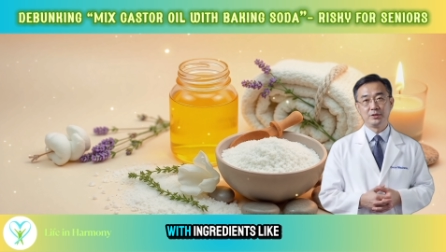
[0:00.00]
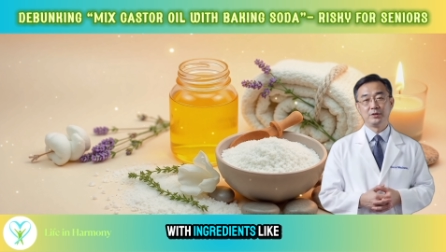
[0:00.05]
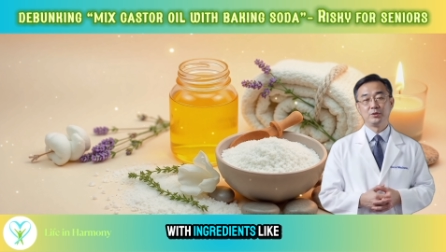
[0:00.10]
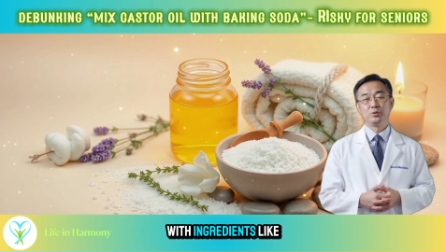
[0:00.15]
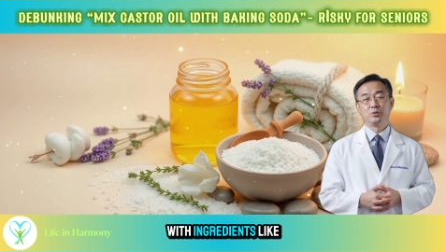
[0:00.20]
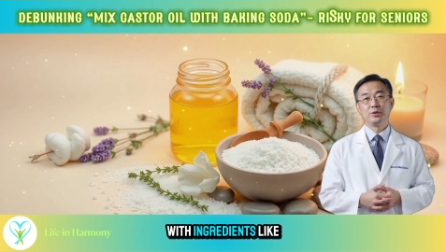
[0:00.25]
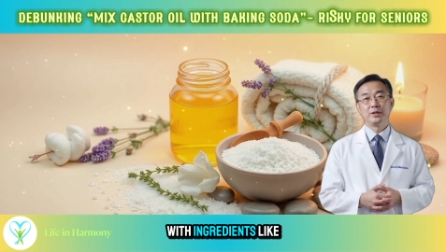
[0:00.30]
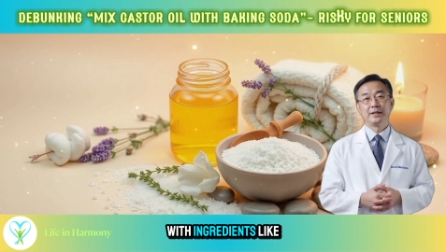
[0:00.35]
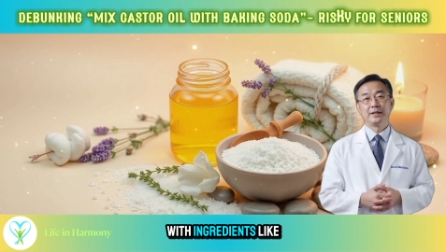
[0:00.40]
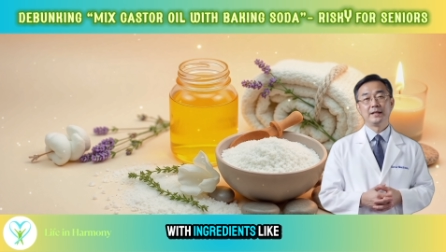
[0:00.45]

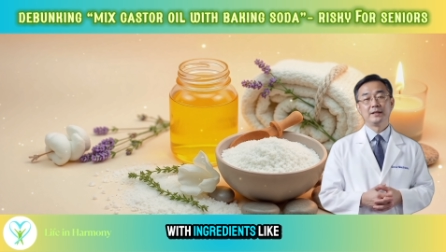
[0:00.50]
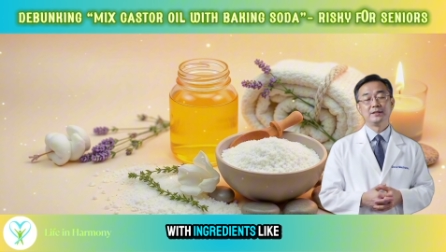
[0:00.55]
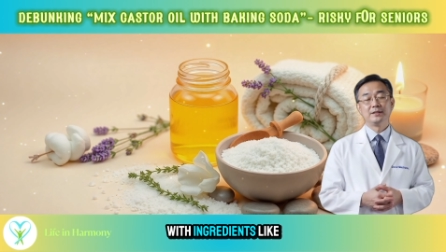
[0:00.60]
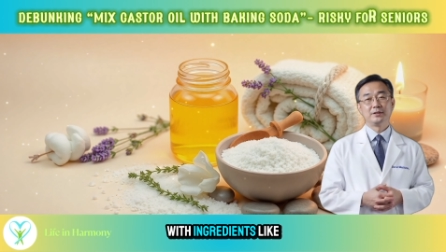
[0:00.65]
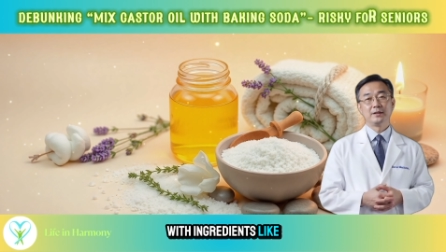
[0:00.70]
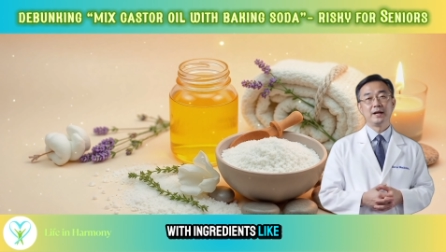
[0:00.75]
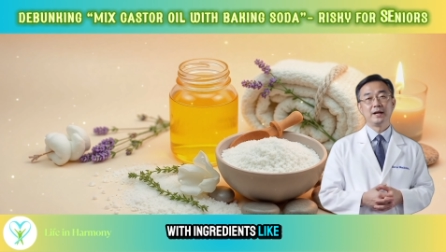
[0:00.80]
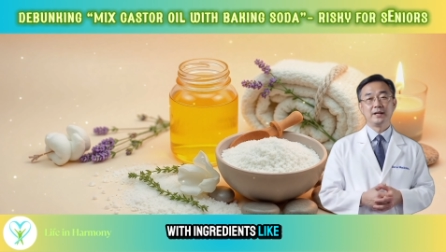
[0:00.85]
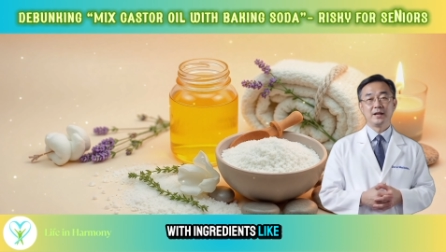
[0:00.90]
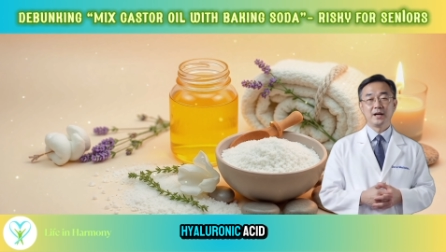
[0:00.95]
ingredients
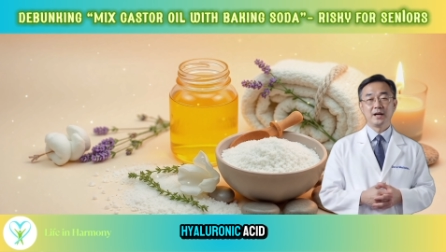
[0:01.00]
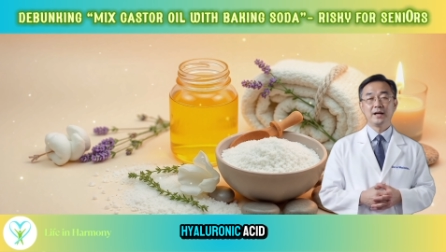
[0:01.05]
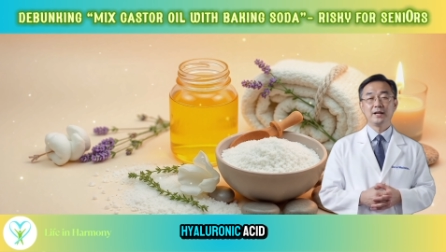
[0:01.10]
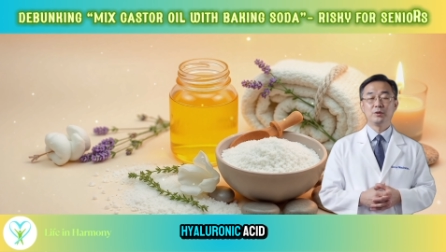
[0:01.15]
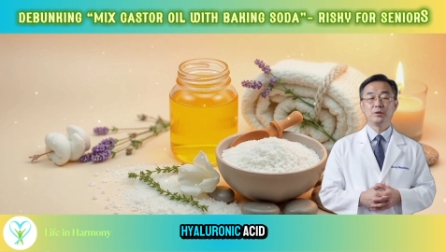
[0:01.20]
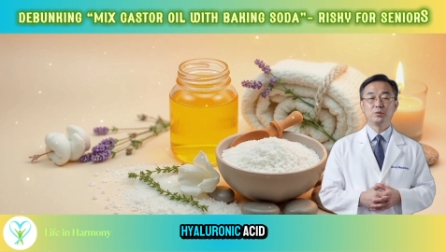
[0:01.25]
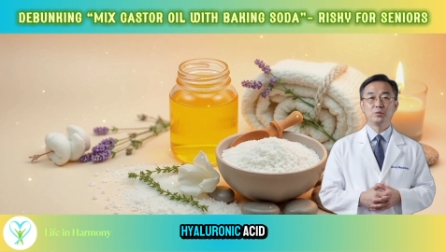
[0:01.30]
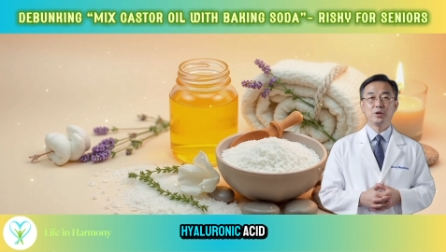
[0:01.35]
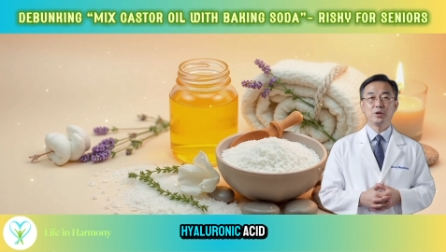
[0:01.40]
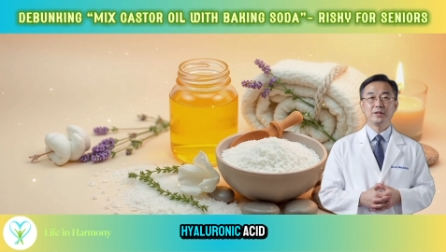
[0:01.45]
like
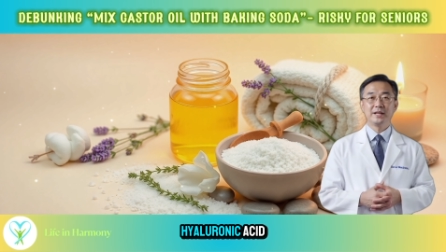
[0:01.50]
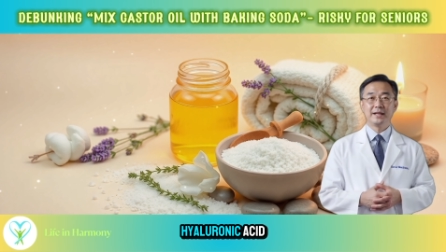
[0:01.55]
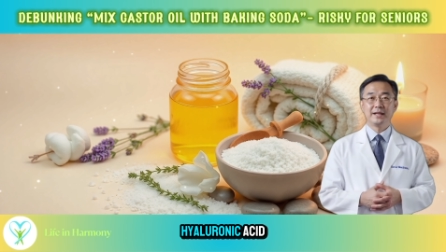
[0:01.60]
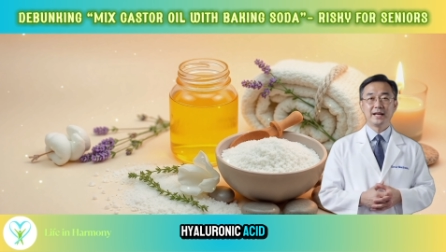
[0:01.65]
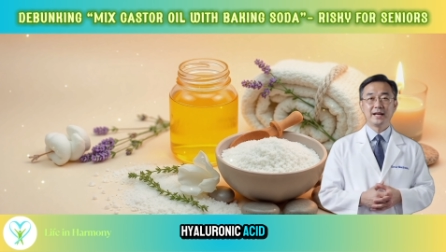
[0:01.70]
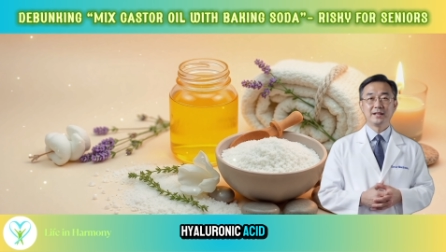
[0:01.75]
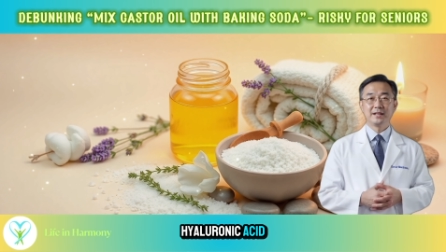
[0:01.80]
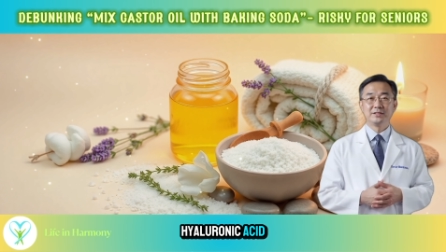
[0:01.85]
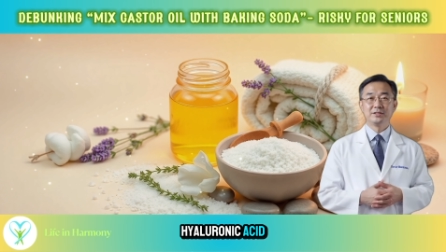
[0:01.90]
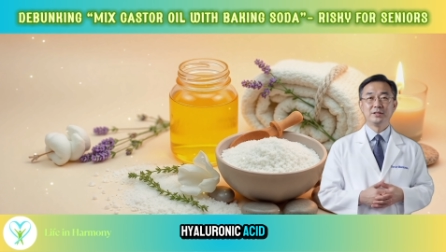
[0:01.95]
hyaluronic
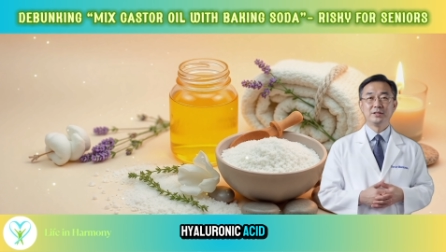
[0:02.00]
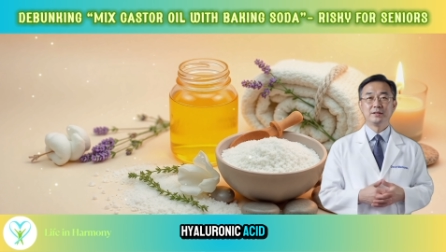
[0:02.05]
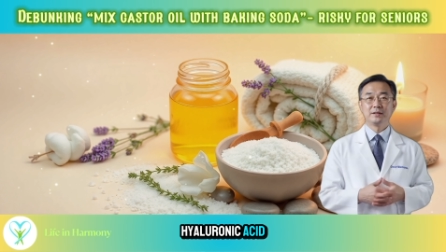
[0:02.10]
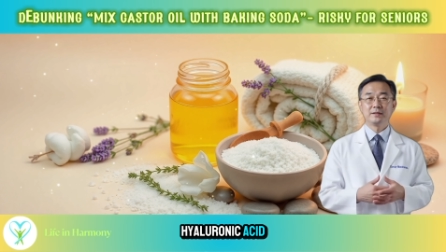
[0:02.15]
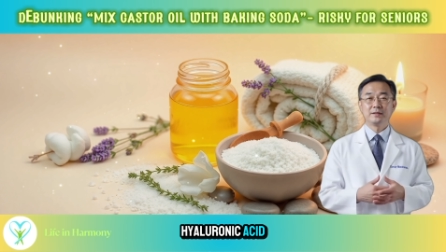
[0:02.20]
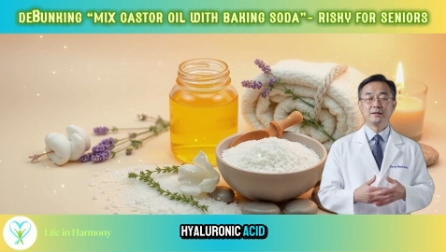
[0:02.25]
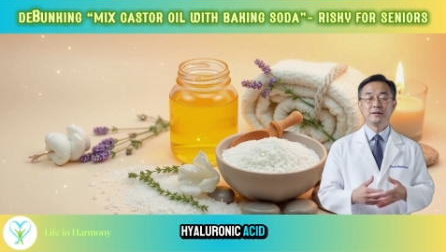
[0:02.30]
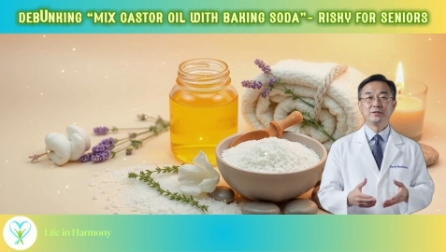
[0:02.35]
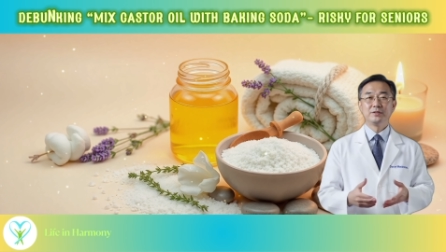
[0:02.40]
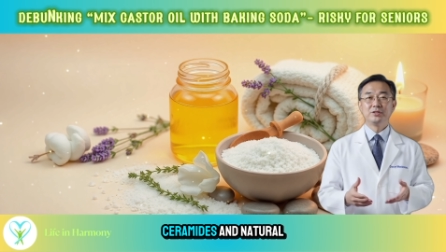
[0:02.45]
acid,
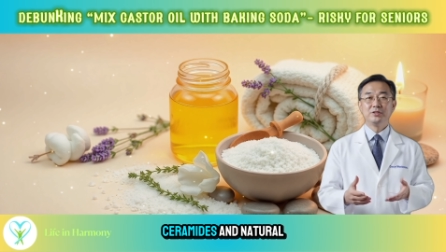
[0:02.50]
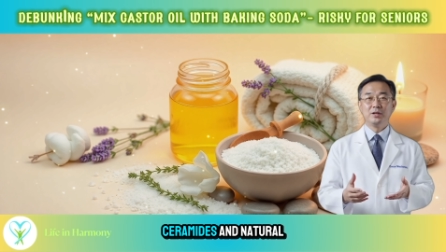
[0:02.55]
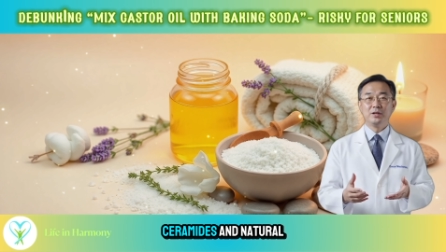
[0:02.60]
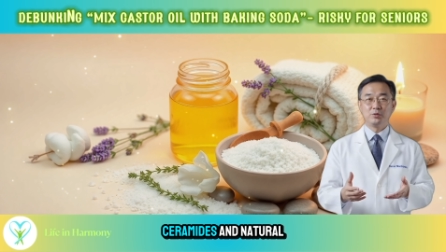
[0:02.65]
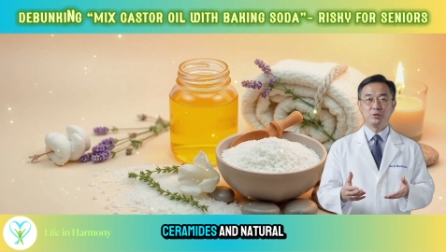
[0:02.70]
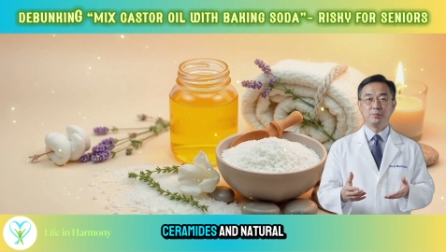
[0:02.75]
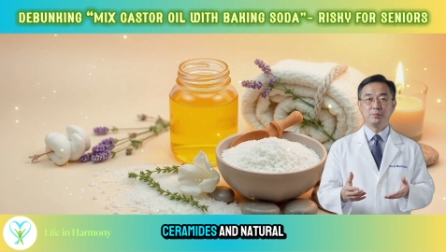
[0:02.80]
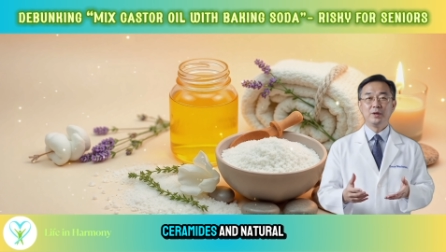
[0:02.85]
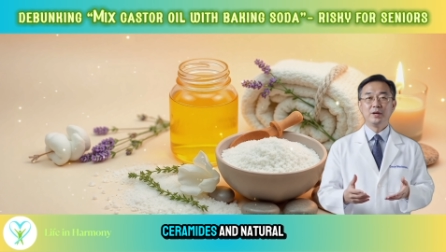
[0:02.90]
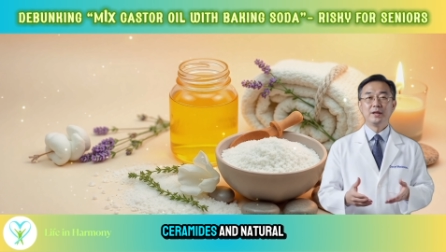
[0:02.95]

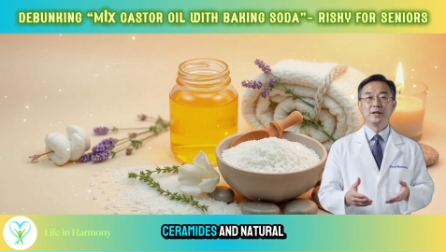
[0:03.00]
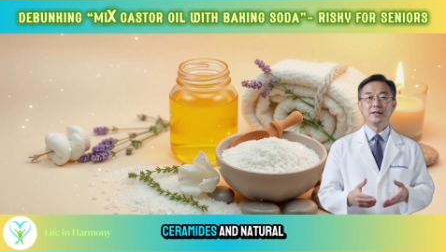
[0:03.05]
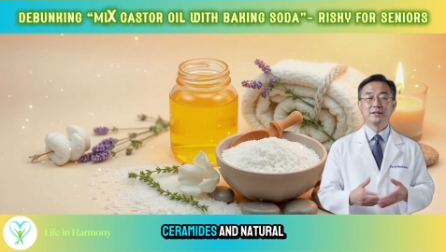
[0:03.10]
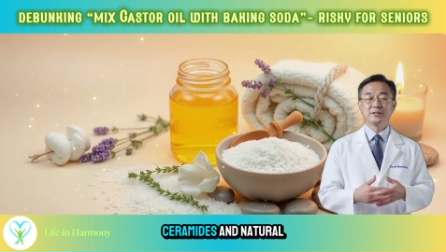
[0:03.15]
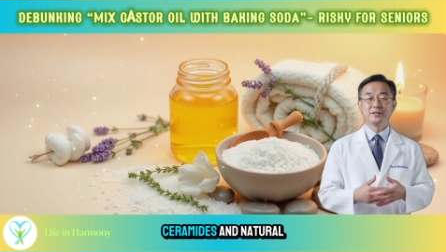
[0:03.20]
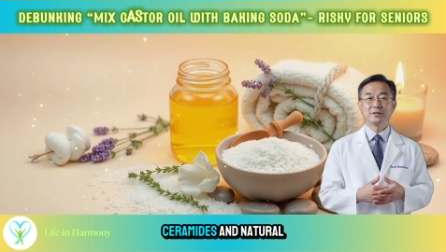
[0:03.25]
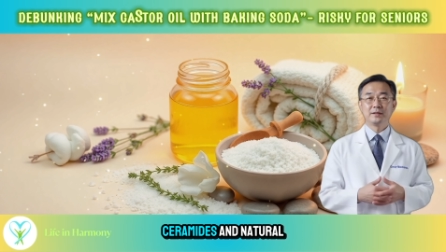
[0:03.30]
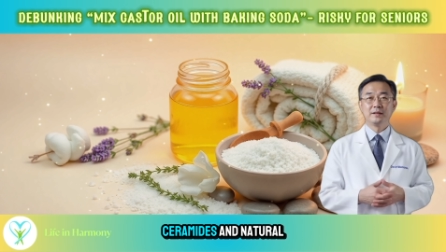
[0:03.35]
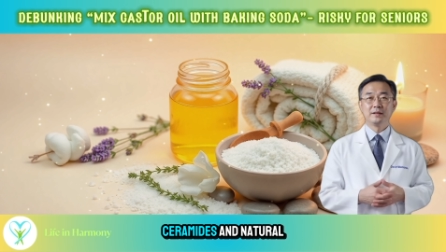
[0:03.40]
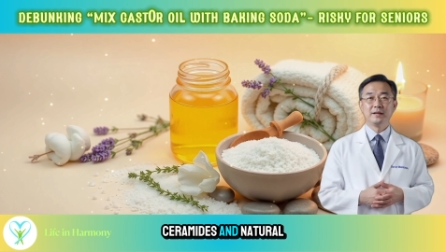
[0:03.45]

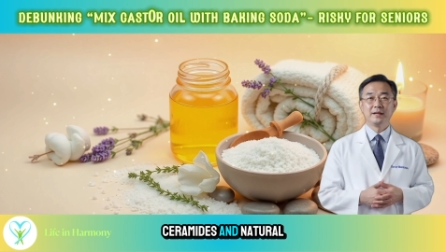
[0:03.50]
ceramides,